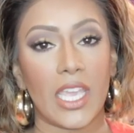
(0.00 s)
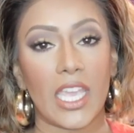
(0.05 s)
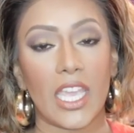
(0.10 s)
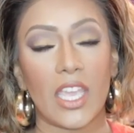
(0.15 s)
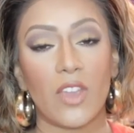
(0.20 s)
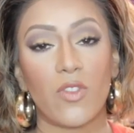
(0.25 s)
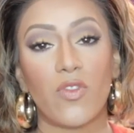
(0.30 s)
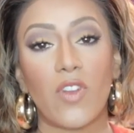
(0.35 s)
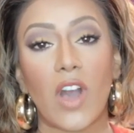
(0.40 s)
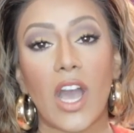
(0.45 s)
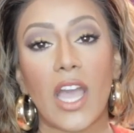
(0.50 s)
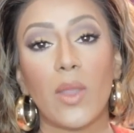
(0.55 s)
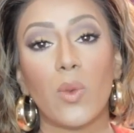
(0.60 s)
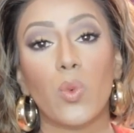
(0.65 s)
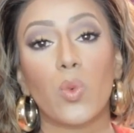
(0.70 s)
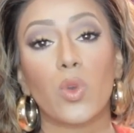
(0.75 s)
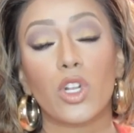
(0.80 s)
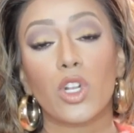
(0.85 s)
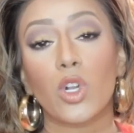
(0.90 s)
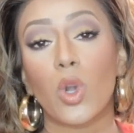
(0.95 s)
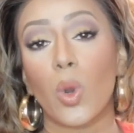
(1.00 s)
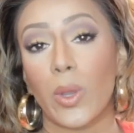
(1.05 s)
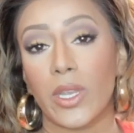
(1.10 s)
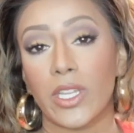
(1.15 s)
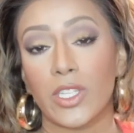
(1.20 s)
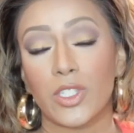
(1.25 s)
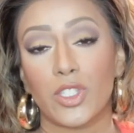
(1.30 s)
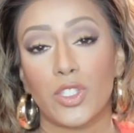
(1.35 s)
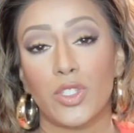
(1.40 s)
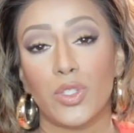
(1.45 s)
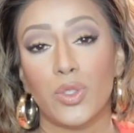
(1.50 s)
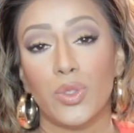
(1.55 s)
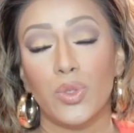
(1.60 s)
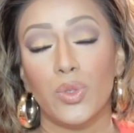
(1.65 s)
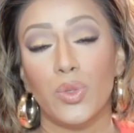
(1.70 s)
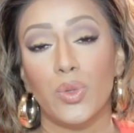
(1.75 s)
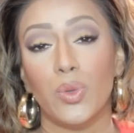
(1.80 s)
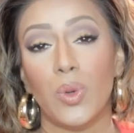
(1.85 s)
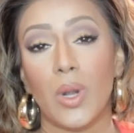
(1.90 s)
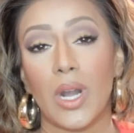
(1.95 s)
If I were going
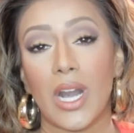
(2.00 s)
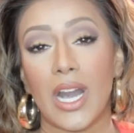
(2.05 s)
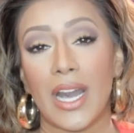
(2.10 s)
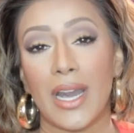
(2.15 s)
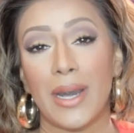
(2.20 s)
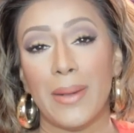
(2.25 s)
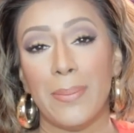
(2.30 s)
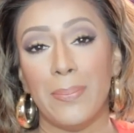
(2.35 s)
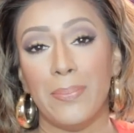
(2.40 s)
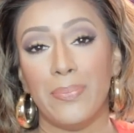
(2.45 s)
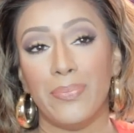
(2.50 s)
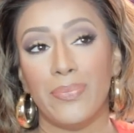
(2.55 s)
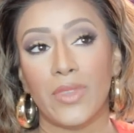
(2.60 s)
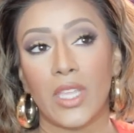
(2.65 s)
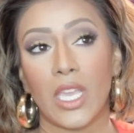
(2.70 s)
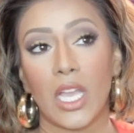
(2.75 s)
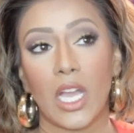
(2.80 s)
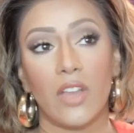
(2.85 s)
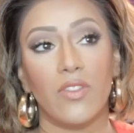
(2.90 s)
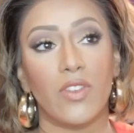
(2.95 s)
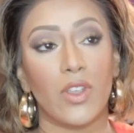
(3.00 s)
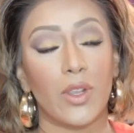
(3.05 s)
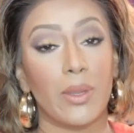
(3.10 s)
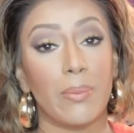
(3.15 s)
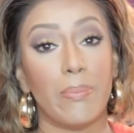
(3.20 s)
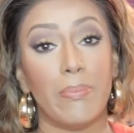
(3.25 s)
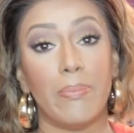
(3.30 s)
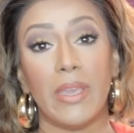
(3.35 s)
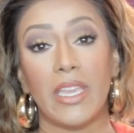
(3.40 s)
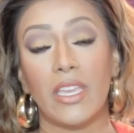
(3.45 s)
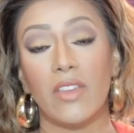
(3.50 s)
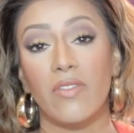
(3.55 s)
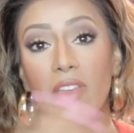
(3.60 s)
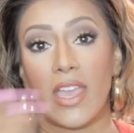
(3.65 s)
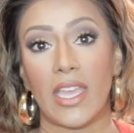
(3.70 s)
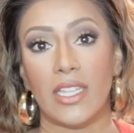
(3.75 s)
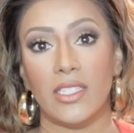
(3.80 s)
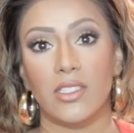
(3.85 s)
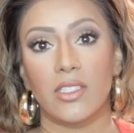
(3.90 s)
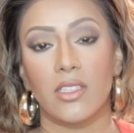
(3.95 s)
to a very big
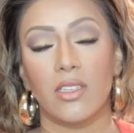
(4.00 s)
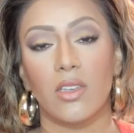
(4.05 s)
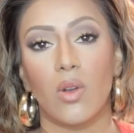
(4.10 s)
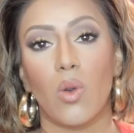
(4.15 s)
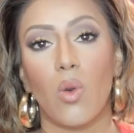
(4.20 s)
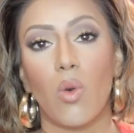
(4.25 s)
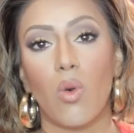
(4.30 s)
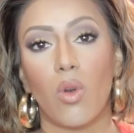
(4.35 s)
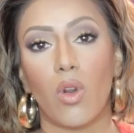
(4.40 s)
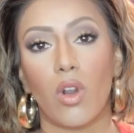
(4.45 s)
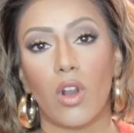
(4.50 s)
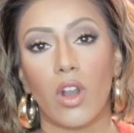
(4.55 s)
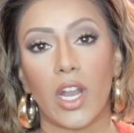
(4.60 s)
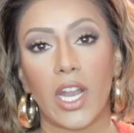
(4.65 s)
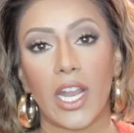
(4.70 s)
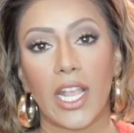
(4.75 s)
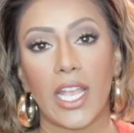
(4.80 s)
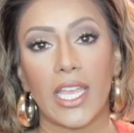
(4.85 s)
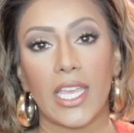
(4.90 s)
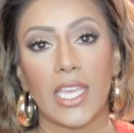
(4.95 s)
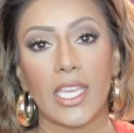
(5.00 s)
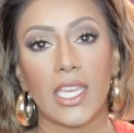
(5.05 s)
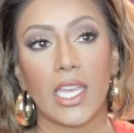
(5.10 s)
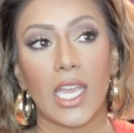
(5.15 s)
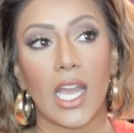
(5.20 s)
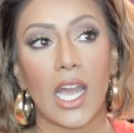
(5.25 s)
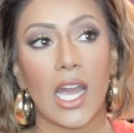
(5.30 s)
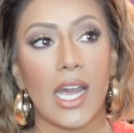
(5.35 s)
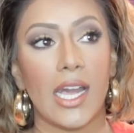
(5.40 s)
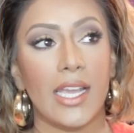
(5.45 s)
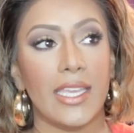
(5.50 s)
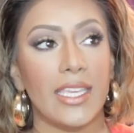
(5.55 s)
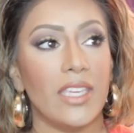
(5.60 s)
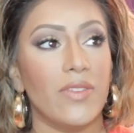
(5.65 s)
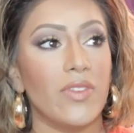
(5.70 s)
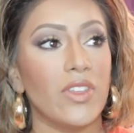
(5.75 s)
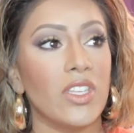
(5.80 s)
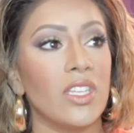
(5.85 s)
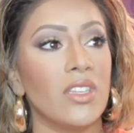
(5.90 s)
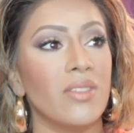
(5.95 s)
event, or
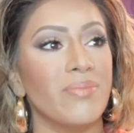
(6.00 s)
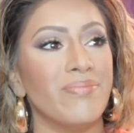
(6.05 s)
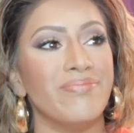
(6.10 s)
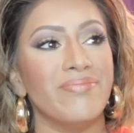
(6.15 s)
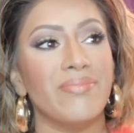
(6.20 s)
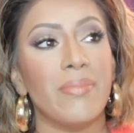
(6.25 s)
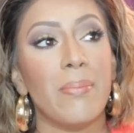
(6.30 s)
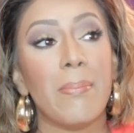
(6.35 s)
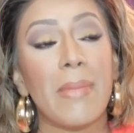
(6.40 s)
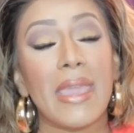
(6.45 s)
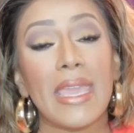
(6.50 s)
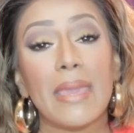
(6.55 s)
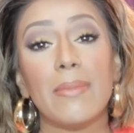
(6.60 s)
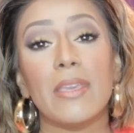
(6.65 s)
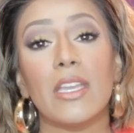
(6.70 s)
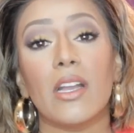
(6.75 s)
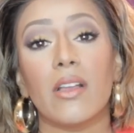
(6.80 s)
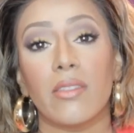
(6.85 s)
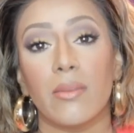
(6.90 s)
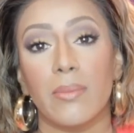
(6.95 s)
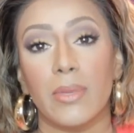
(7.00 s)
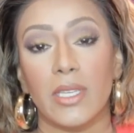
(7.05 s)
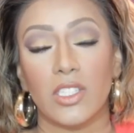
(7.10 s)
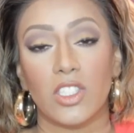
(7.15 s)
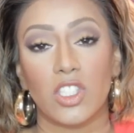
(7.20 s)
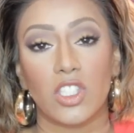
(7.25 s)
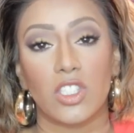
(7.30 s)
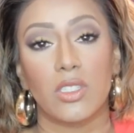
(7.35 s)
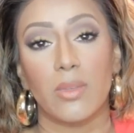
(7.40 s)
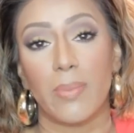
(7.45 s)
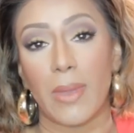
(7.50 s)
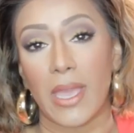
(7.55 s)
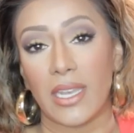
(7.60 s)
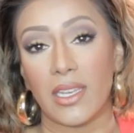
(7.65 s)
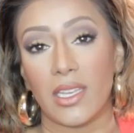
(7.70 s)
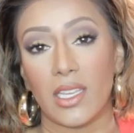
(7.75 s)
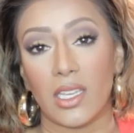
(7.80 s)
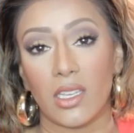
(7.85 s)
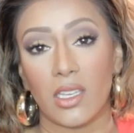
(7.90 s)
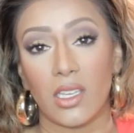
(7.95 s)
even maybe on the beach,
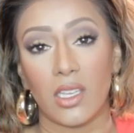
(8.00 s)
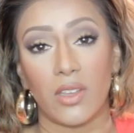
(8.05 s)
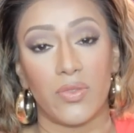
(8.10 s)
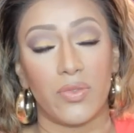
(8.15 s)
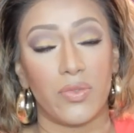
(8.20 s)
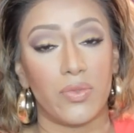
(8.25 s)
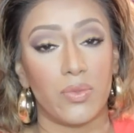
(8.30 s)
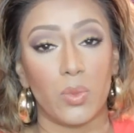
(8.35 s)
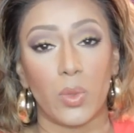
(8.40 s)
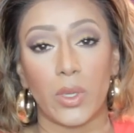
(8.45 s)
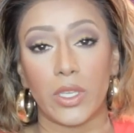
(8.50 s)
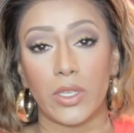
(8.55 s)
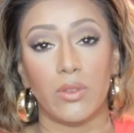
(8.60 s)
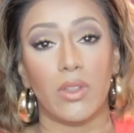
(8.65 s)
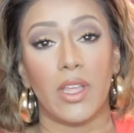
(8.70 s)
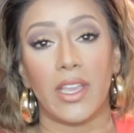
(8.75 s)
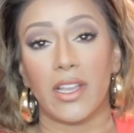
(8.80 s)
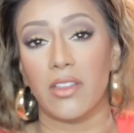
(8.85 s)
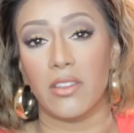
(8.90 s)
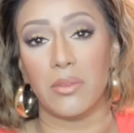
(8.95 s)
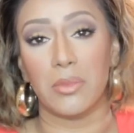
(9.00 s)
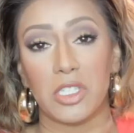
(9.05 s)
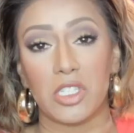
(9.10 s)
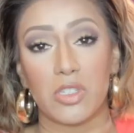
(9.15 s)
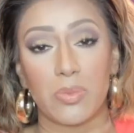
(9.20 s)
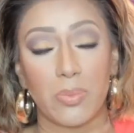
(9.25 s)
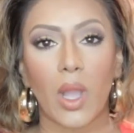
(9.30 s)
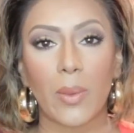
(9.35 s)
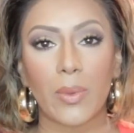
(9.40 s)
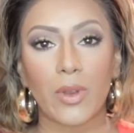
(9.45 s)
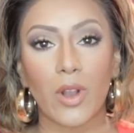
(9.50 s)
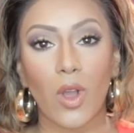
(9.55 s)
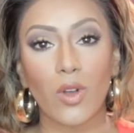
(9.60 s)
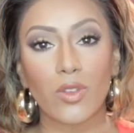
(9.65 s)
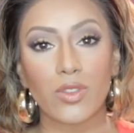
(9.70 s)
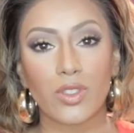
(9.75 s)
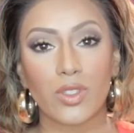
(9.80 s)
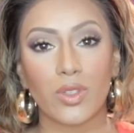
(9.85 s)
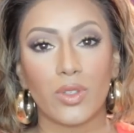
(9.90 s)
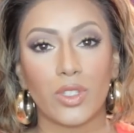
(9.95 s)
depending if what you like beach, I would
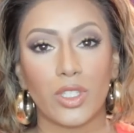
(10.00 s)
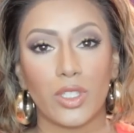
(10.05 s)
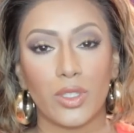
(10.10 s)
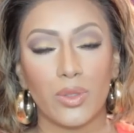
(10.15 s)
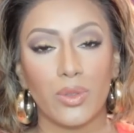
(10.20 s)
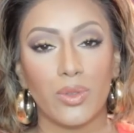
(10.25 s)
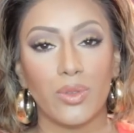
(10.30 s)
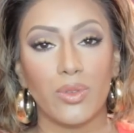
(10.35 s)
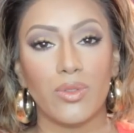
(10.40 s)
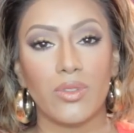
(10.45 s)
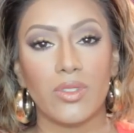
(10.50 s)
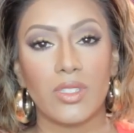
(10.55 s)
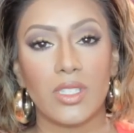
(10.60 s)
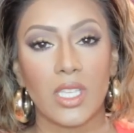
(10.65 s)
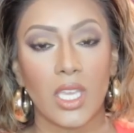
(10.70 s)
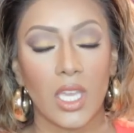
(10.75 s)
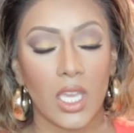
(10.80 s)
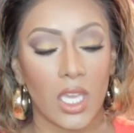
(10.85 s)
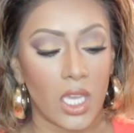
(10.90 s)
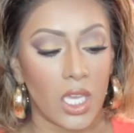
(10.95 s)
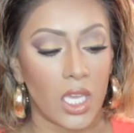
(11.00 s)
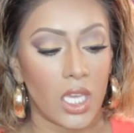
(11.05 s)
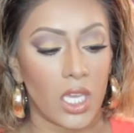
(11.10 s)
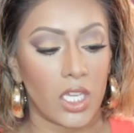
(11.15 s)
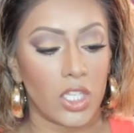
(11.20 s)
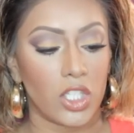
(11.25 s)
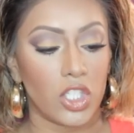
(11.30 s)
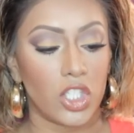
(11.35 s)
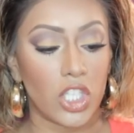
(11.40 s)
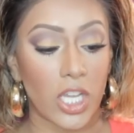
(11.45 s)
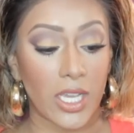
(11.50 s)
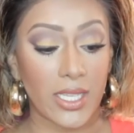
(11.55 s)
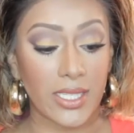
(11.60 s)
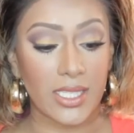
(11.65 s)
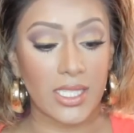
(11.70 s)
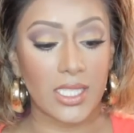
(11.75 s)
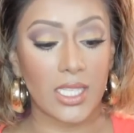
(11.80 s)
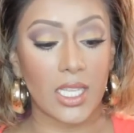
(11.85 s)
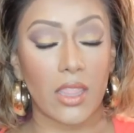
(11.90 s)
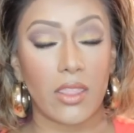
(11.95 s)
also use
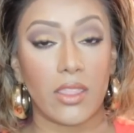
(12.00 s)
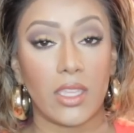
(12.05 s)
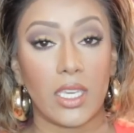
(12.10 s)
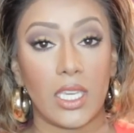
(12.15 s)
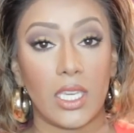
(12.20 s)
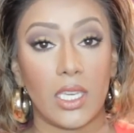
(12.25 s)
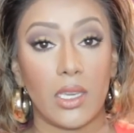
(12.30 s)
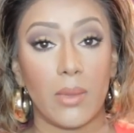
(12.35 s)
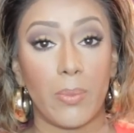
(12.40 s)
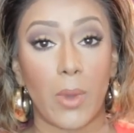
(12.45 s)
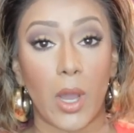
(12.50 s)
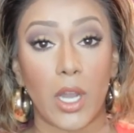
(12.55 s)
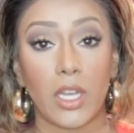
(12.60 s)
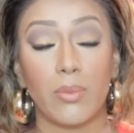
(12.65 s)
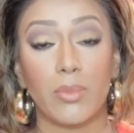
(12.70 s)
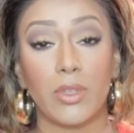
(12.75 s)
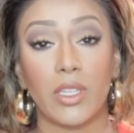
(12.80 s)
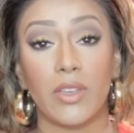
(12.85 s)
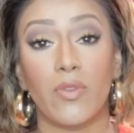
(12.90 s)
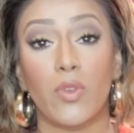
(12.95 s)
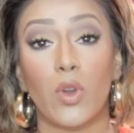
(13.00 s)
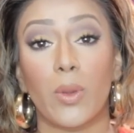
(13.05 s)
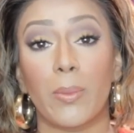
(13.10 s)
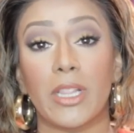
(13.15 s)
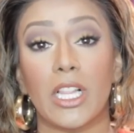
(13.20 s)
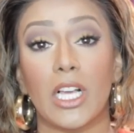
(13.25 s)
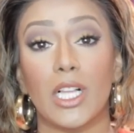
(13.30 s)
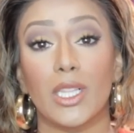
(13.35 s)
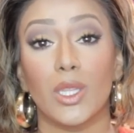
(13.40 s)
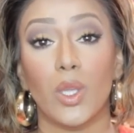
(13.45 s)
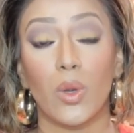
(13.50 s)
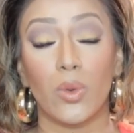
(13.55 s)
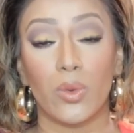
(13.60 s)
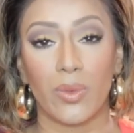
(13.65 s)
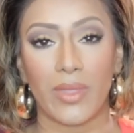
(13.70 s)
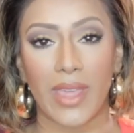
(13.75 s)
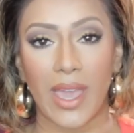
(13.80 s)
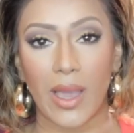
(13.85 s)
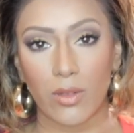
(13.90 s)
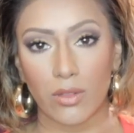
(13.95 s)
just the Body Bling formula alone
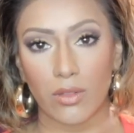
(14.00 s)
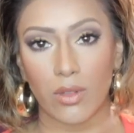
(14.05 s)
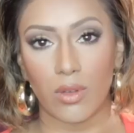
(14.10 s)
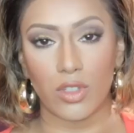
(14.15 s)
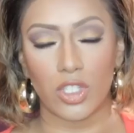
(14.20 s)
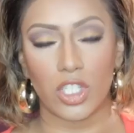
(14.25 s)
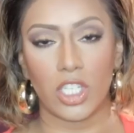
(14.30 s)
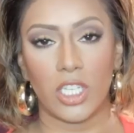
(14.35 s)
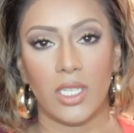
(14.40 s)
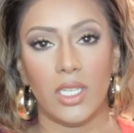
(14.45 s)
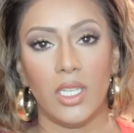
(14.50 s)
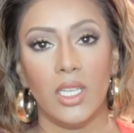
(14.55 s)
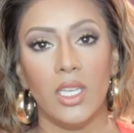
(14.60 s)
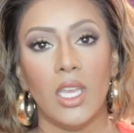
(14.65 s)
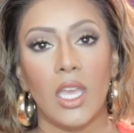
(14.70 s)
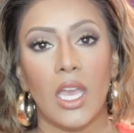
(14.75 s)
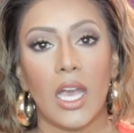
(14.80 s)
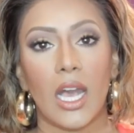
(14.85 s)
without lotion